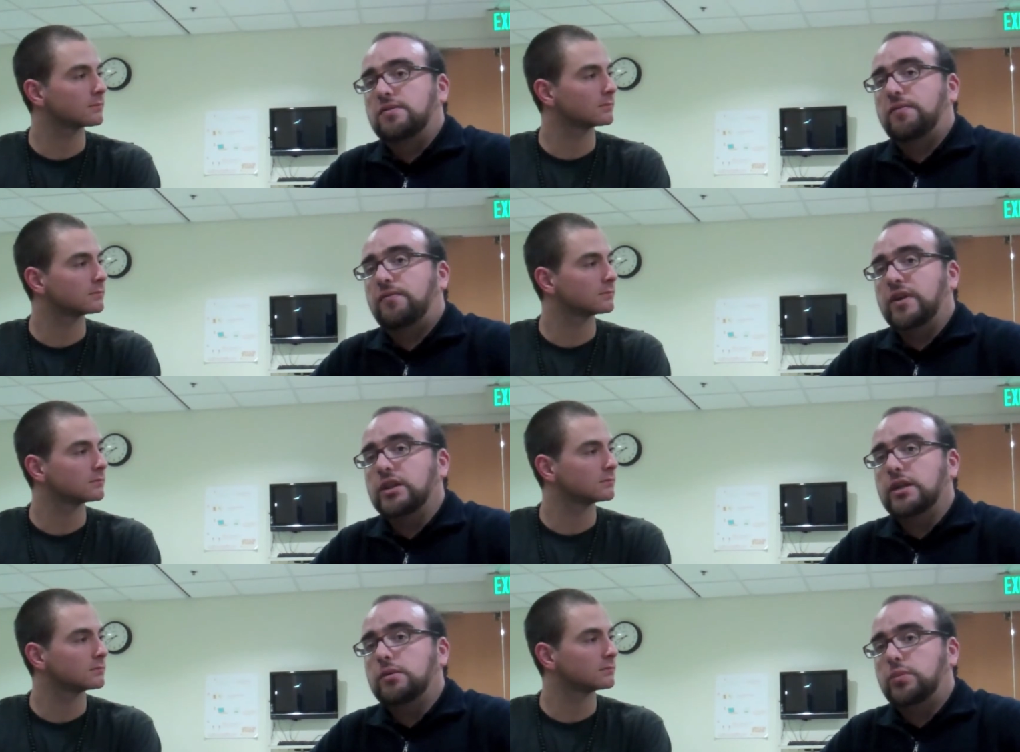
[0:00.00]

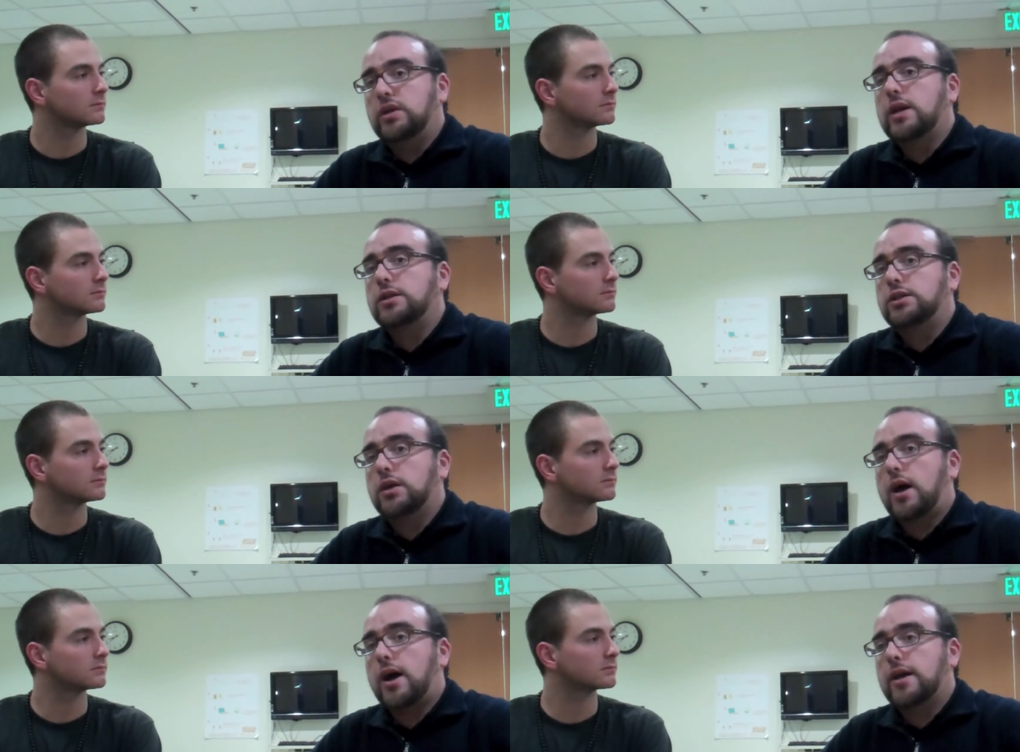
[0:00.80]
Speaker 1: philly, P H
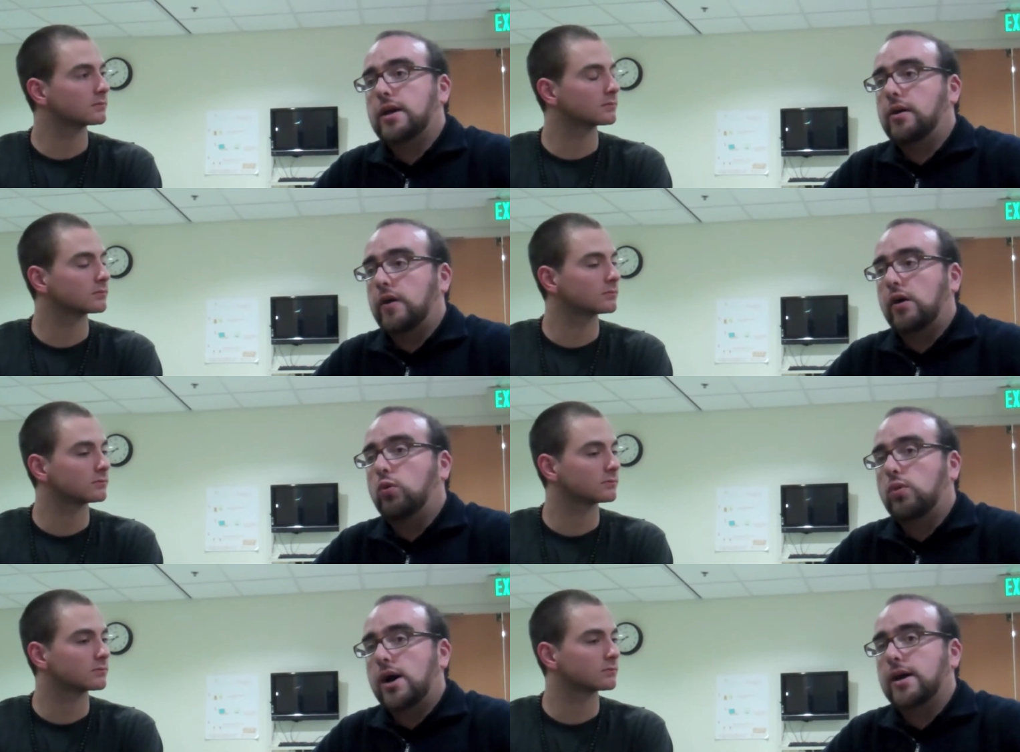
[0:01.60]
I L
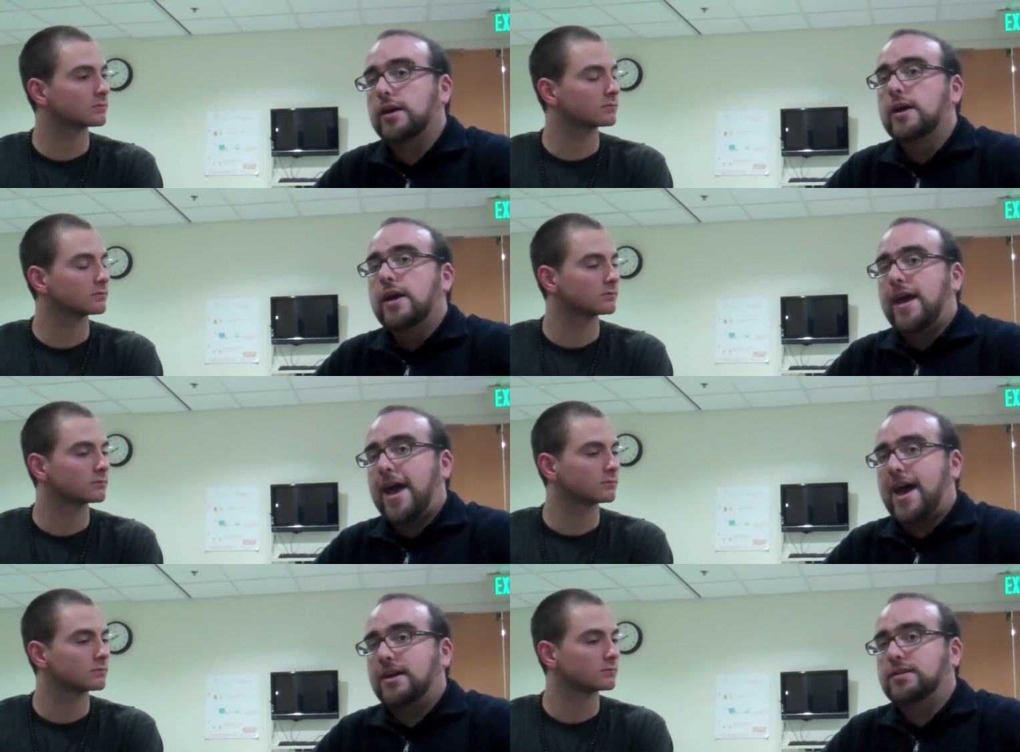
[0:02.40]
L Y,
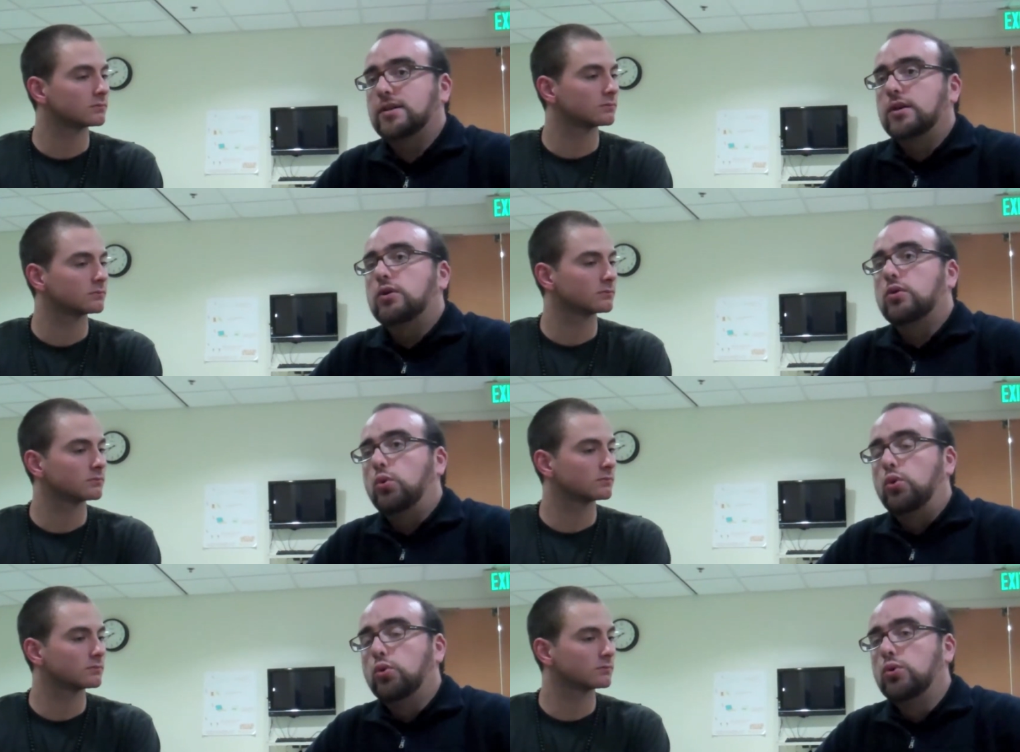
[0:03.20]
at
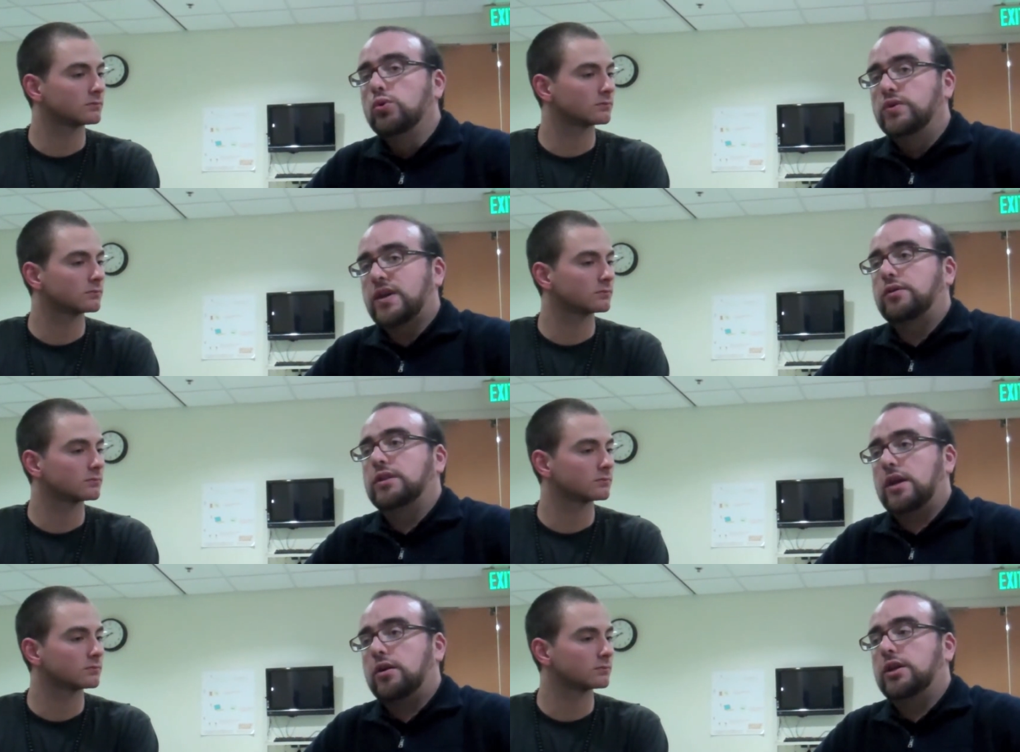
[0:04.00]

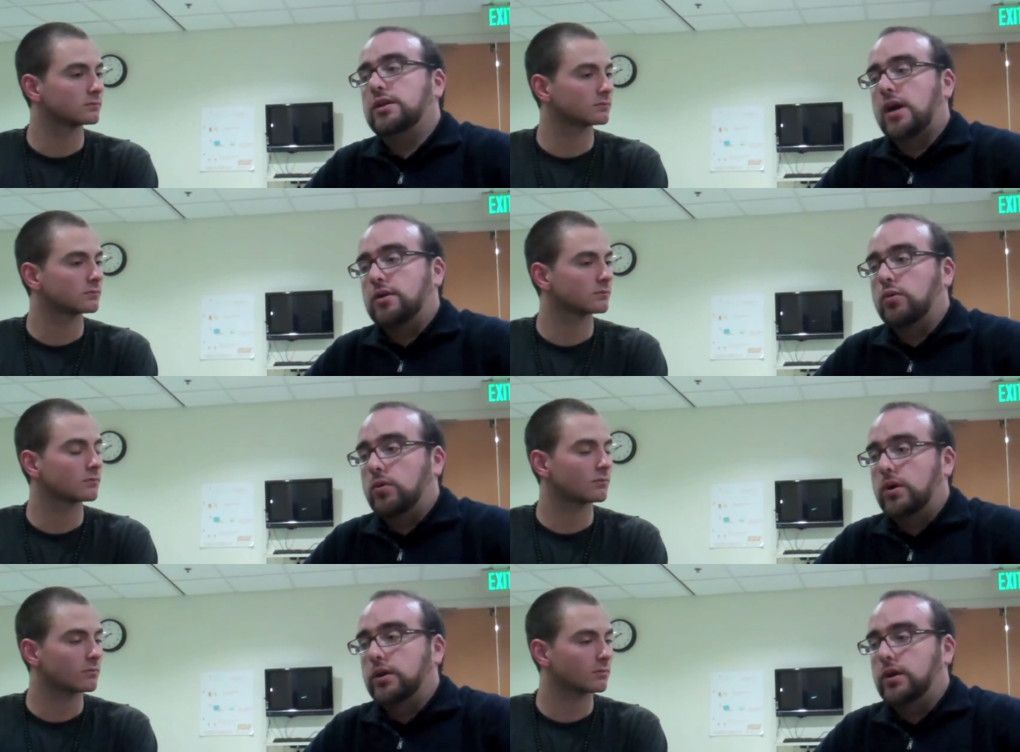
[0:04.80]

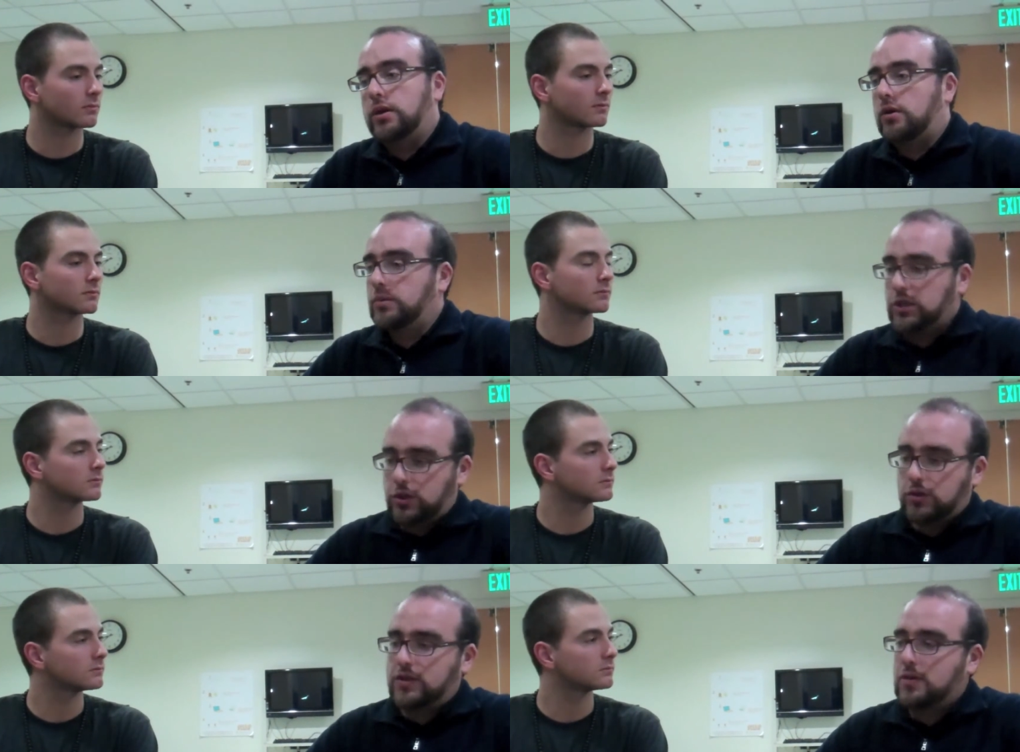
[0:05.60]
uhurusolidarity.org. And I'll make
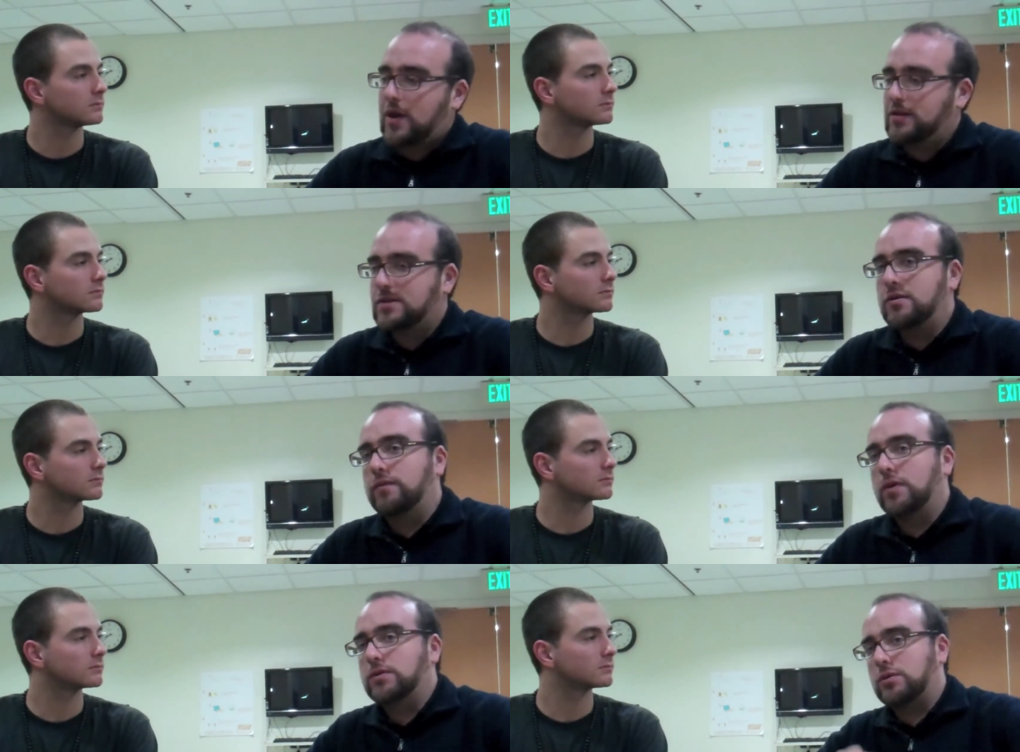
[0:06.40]
sure Tim has the
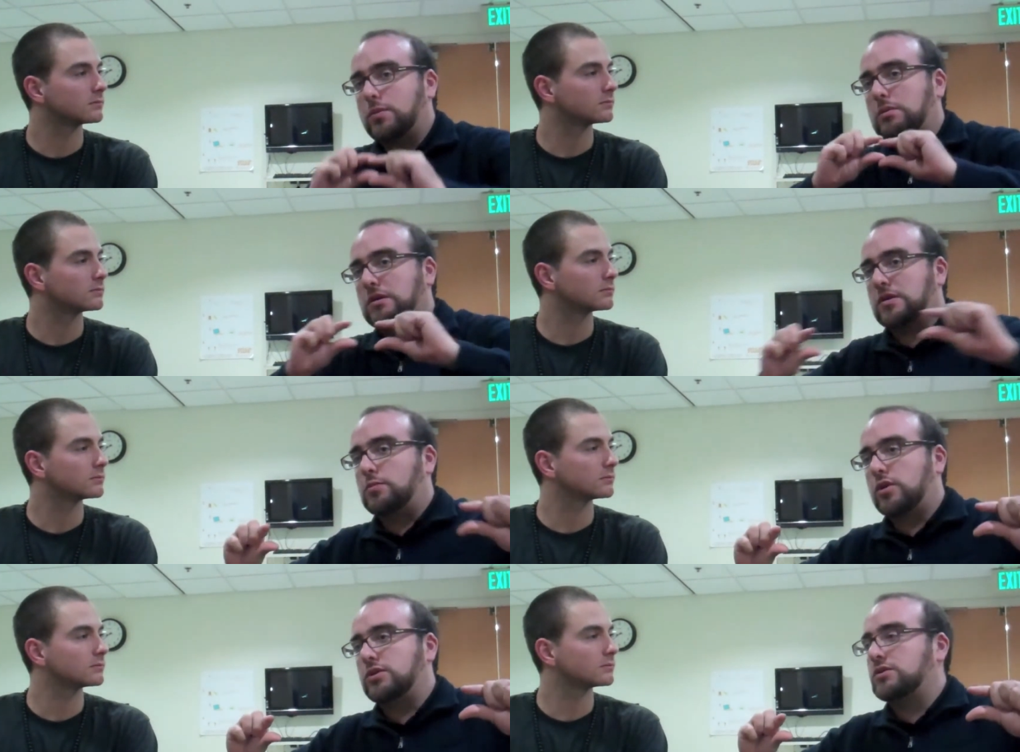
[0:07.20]
info, so maybe it's up on